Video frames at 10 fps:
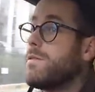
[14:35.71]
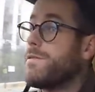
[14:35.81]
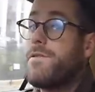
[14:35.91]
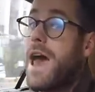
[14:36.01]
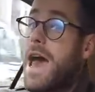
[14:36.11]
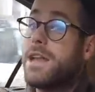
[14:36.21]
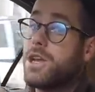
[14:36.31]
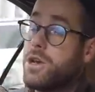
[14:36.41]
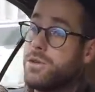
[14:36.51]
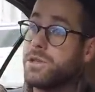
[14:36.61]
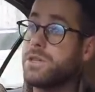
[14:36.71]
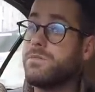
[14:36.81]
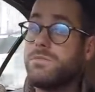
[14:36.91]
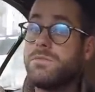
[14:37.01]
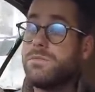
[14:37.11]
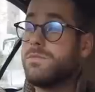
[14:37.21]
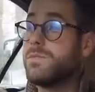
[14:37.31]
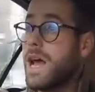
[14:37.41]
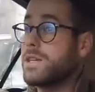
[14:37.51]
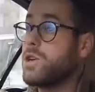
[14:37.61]
fair dues.
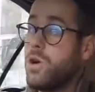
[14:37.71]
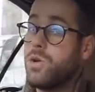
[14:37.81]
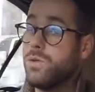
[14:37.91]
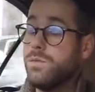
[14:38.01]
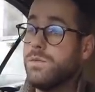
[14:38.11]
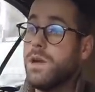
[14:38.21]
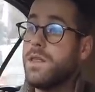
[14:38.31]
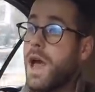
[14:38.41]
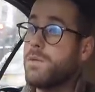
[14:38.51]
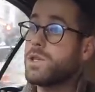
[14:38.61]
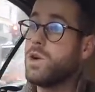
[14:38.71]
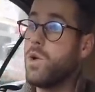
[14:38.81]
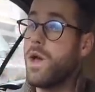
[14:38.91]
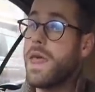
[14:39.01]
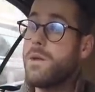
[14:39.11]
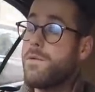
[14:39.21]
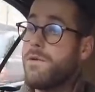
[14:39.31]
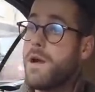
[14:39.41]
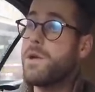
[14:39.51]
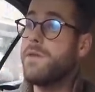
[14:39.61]
That's cool that was cool. And they were
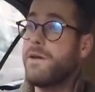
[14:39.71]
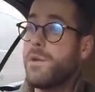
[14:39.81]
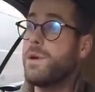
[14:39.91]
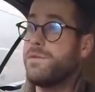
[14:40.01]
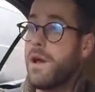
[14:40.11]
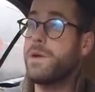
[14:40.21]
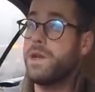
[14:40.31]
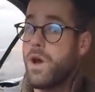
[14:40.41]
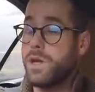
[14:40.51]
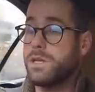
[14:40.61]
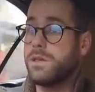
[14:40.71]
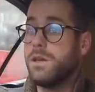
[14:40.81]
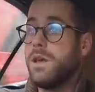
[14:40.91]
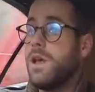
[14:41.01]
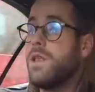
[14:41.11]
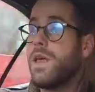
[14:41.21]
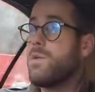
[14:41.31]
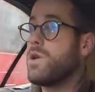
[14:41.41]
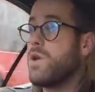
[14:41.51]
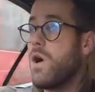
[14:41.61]
very, very, very nice. They
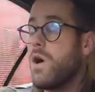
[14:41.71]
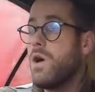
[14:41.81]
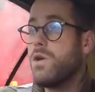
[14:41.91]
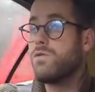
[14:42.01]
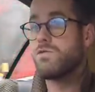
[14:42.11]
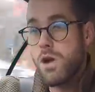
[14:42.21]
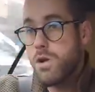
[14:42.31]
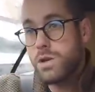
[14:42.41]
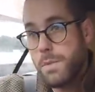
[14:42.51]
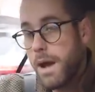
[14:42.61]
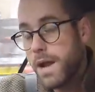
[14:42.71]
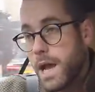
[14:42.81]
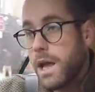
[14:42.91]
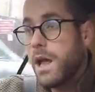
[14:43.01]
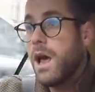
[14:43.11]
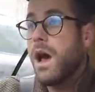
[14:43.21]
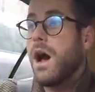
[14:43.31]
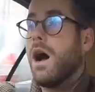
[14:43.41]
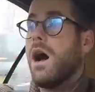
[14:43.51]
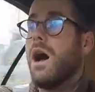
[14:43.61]
were not rude about it.
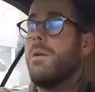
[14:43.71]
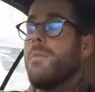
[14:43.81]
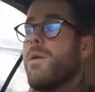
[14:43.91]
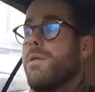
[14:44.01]
Um,